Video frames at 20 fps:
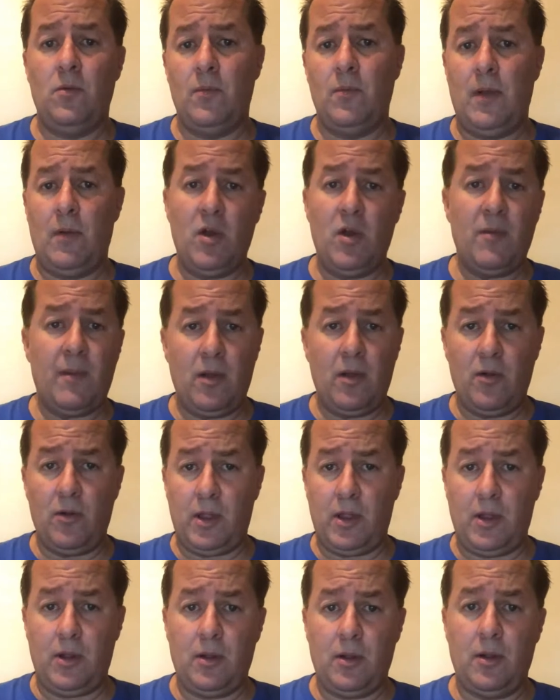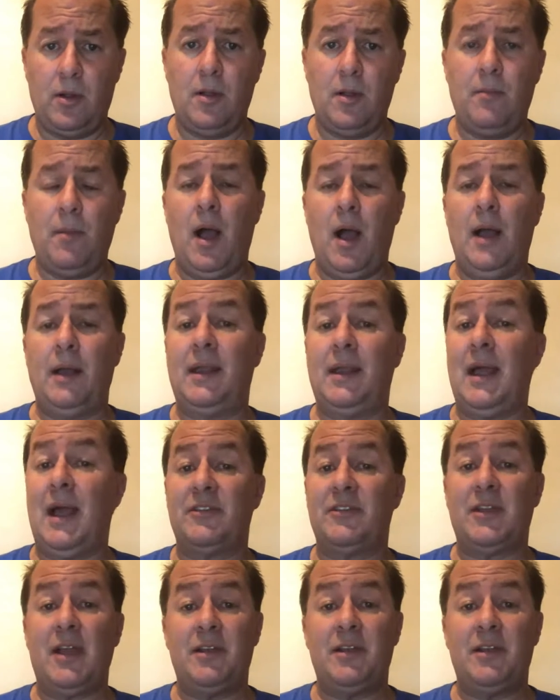one of my earlier podcasts,